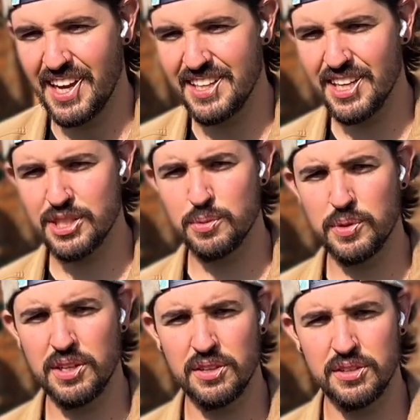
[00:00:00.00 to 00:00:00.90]
And that's
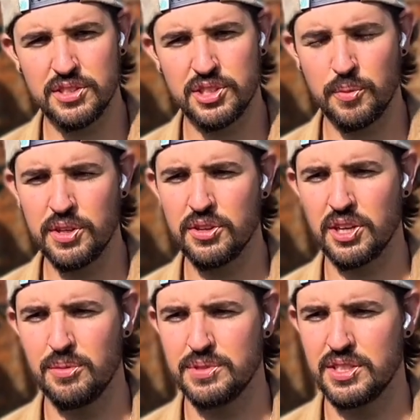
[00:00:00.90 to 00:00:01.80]
where surrender
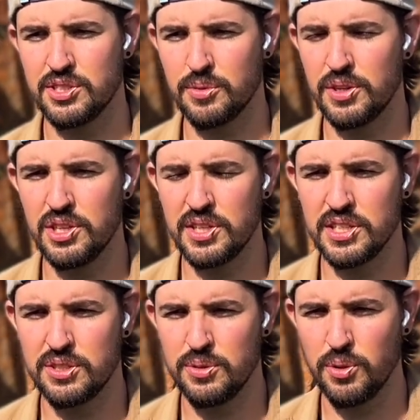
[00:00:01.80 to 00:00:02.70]
comes in, surrendering
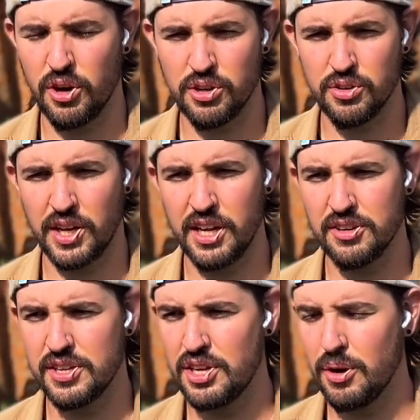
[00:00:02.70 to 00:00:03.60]
to our
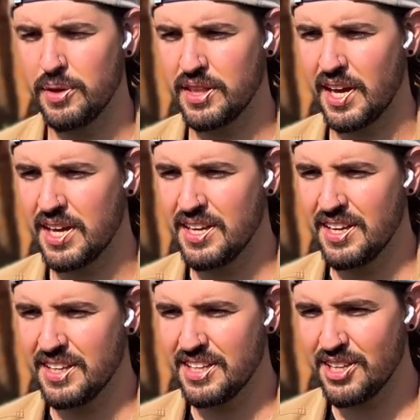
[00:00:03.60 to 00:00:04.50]
creator and knowing that
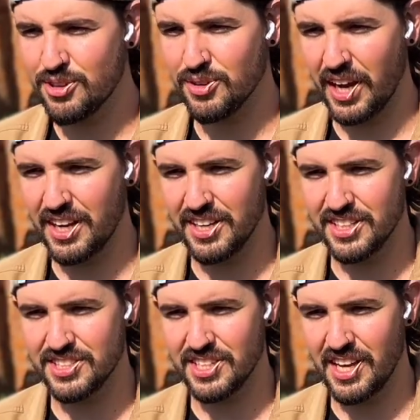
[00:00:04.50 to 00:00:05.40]
he created
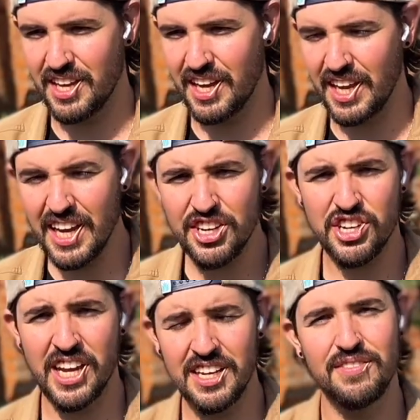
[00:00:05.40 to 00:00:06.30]
us each
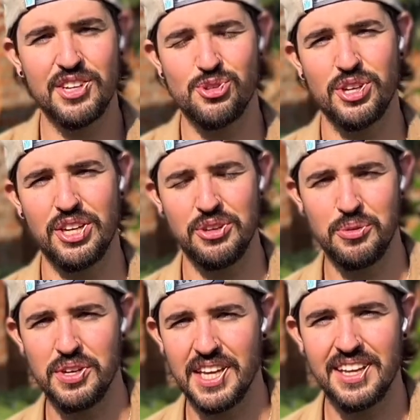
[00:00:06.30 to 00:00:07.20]
individually and
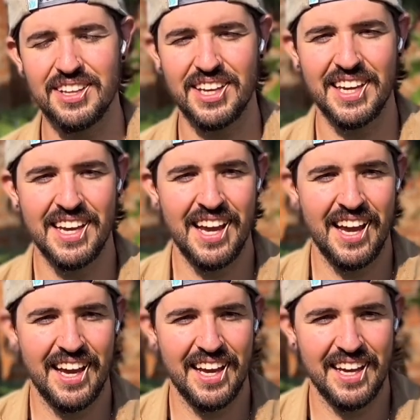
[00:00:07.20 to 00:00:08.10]
uniquely.
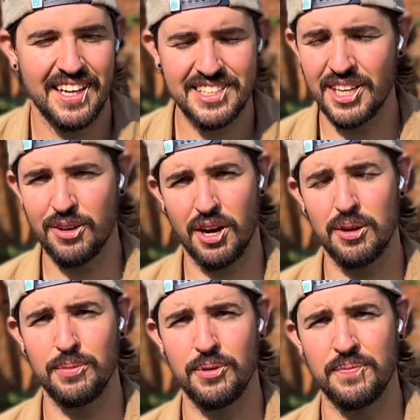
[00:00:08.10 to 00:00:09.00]
It's
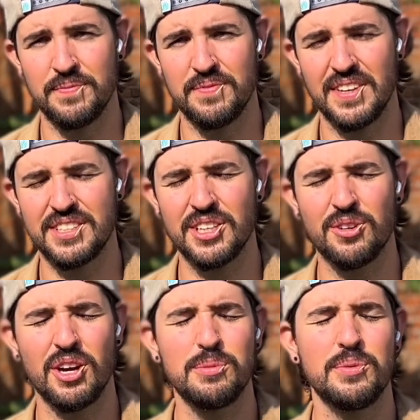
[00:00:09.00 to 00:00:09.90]
incredible. It's
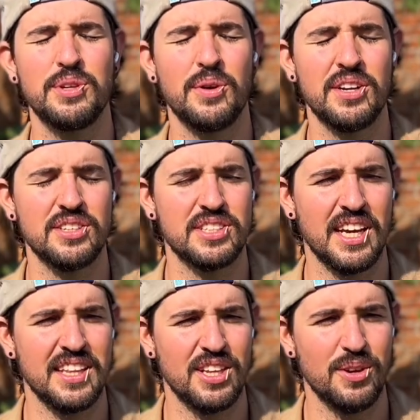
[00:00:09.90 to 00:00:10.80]
incredible when you
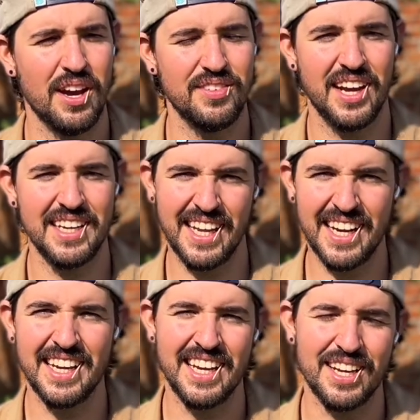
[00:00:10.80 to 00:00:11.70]
understand that you have an
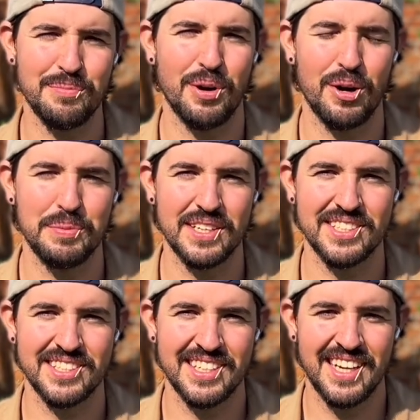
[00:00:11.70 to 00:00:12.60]
identity and a
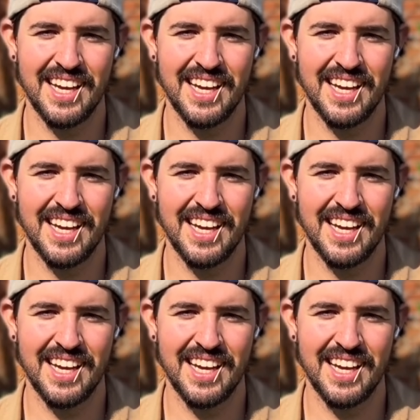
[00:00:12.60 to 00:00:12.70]
purpose.